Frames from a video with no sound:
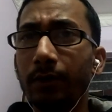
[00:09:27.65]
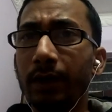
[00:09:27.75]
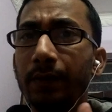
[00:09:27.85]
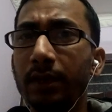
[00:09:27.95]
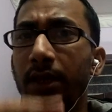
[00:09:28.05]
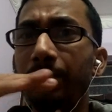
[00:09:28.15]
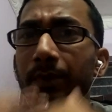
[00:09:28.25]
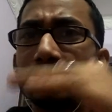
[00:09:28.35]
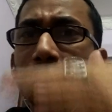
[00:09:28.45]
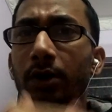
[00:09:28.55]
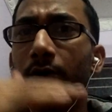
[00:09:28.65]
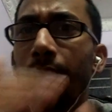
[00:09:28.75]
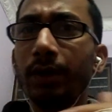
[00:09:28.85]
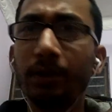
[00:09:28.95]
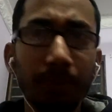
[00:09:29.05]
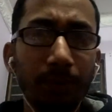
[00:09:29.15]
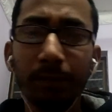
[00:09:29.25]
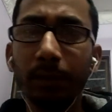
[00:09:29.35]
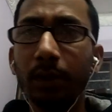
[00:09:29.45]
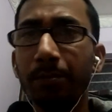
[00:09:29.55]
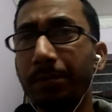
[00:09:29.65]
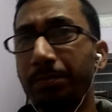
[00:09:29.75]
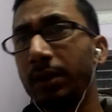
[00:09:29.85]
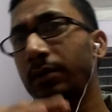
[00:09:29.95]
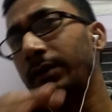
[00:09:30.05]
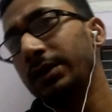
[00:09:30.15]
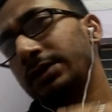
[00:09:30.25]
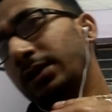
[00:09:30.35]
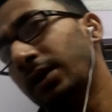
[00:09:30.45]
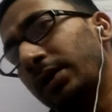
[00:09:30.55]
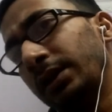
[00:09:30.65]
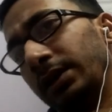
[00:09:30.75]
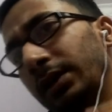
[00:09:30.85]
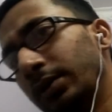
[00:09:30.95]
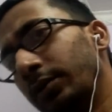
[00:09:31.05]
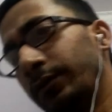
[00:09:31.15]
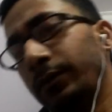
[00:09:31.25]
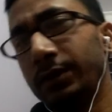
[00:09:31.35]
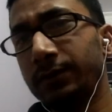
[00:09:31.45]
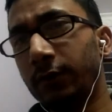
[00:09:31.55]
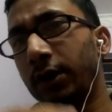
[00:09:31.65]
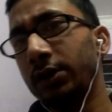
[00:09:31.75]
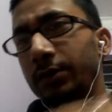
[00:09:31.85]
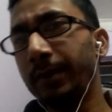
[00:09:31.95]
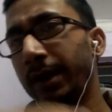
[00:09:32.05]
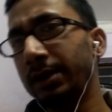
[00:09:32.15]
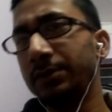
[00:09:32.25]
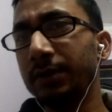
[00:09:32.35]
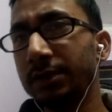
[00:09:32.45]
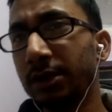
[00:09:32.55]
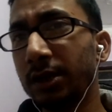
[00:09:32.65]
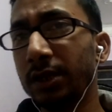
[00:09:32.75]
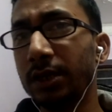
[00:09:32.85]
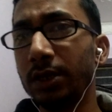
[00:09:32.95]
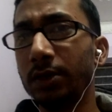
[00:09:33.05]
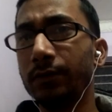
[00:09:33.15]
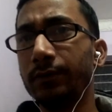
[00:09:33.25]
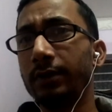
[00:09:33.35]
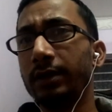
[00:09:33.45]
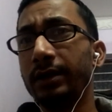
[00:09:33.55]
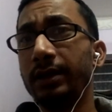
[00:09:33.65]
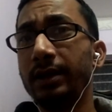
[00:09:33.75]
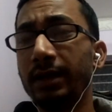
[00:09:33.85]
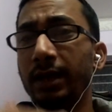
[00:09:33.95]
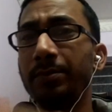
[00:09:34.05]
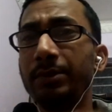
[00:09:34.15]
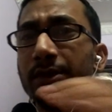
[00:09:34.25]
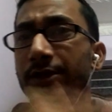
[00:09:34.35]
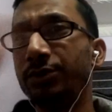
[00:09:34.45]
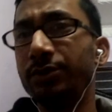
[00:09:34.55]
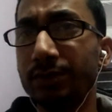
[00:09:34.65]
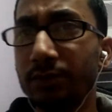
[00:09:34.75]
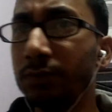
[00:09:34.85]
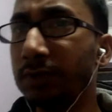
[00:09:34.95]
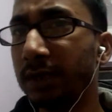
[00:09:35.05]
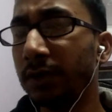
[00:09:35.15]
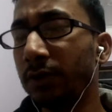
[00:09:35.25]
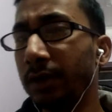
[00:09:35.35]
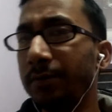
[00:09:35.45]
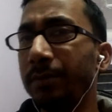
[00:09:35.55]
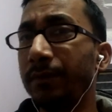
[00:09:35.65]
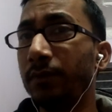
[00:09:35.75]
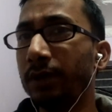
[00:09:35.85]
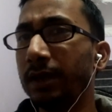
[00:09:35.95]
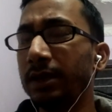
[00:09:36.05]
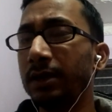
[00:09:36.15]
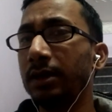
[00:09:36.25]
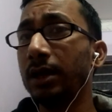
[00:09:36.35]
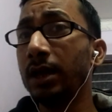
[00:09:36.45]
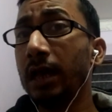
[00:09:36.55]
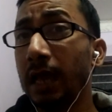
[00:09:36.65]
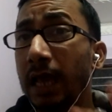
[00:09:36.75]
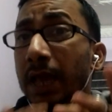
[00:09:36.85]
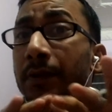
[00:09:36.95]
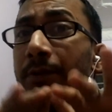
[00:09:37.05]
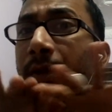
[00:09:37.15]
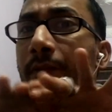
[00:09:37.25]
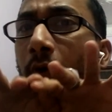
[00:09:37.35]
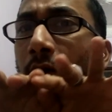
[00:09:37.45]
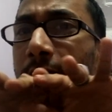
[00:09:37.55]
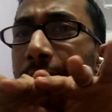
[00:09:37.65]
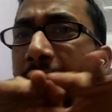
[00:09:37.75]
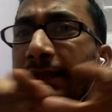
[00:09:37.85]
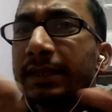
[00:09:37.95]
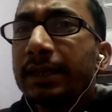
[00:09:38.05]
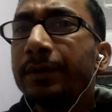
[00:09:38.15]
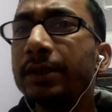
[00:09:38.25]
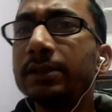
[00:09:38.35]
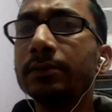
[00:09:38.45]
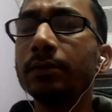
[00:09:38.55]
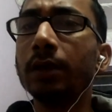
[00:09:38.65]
When you will start going, people will start thinking of which parents will start thinking of admission into schools and all, right? Before that, he will be involved in various activities.